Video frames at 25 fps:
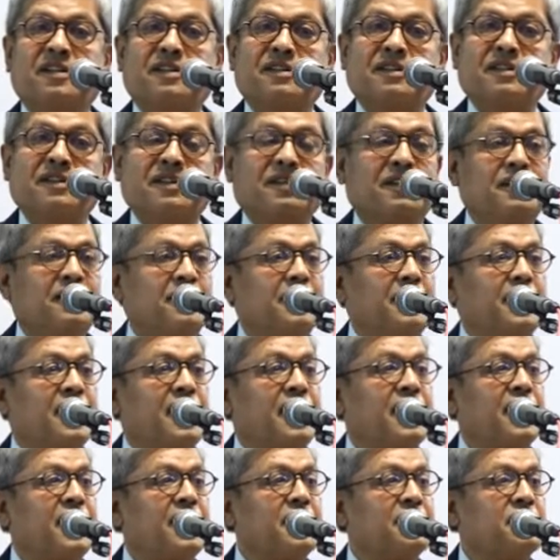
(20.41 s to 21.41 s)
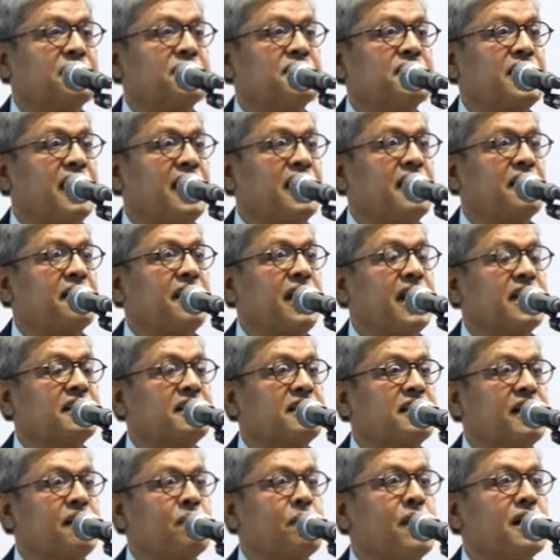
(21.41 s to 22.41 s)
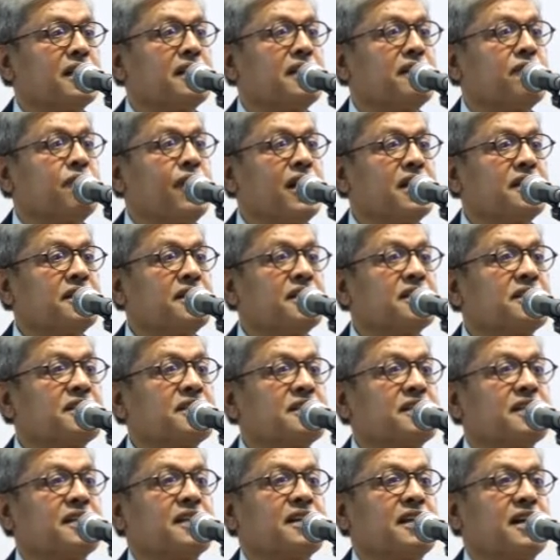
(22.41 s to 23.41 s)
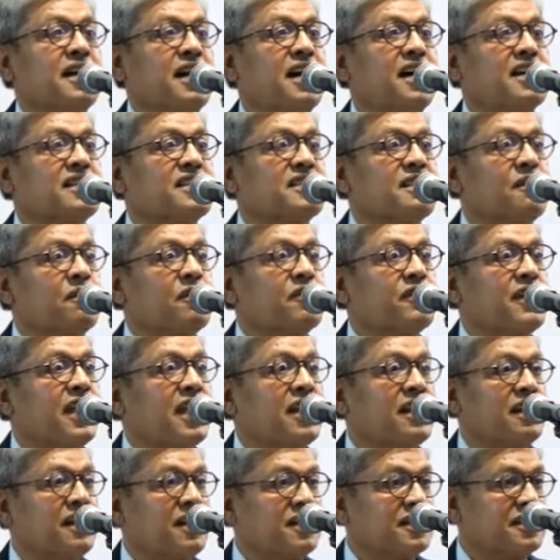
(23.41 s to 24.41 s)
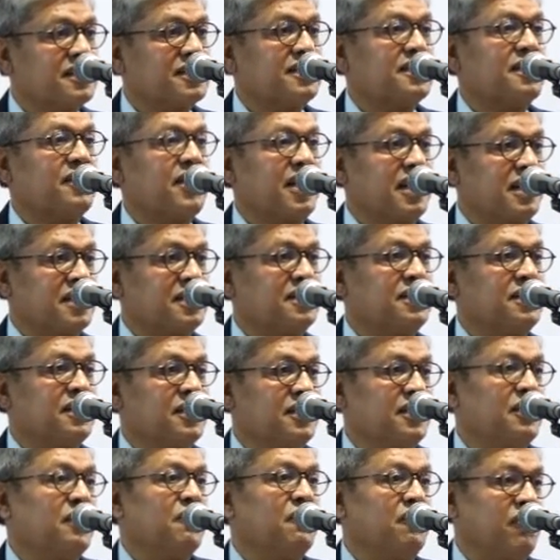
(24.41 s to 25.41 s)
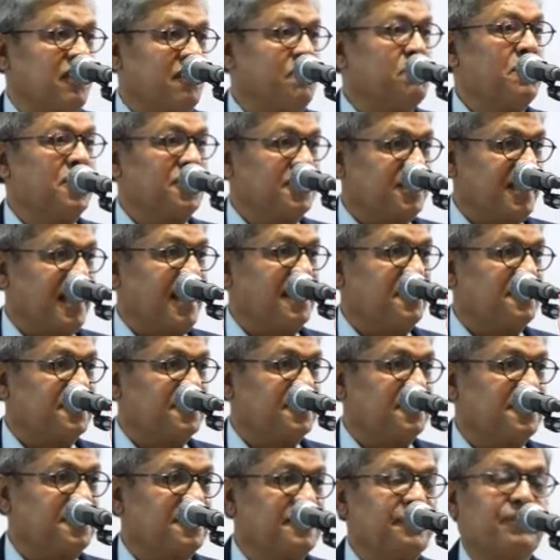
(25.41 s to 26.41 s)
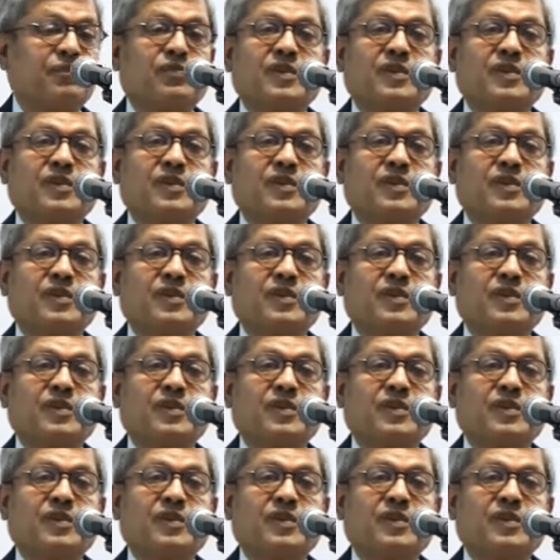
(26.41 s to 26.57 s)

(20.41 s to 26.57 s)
And I understand that among the invitees are some of Kerala's great film personalities.